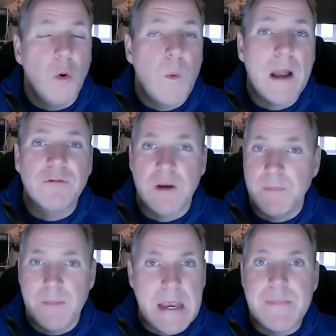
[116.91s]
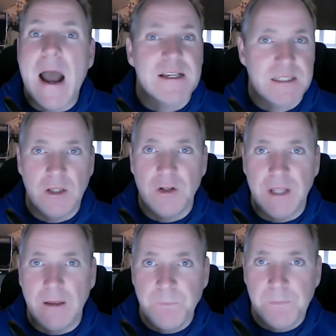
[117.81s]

or wherever it may be, Barcelona,